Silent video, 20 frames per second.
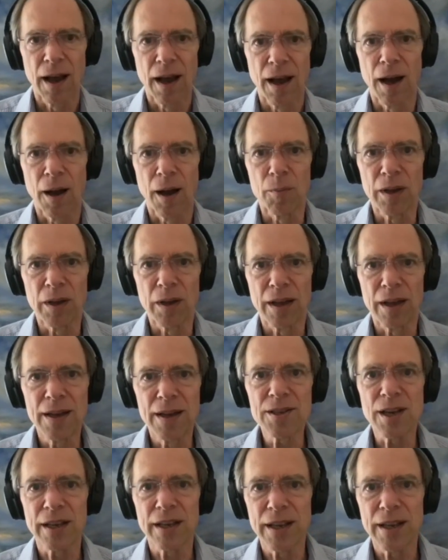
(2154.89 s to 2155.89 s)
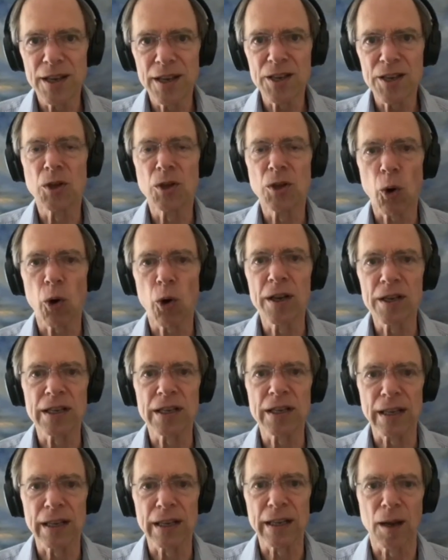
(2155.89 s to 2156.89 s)
Um, he said he is
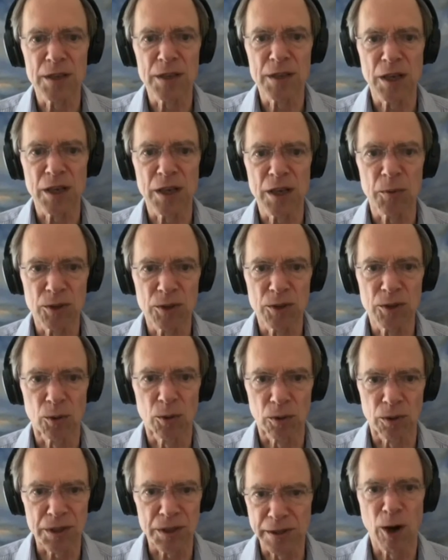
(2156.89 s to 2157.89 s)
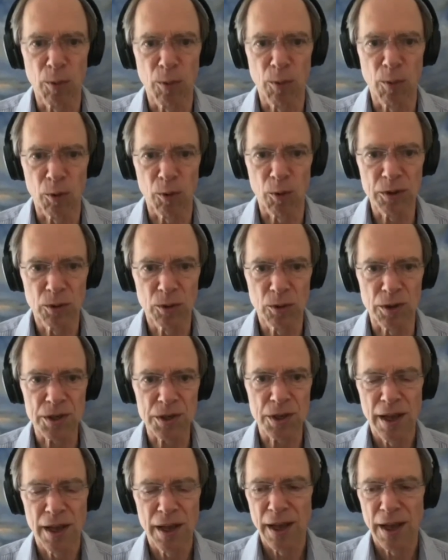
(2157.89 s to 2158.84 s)
notoriously clumsy with tools and terrible with tools.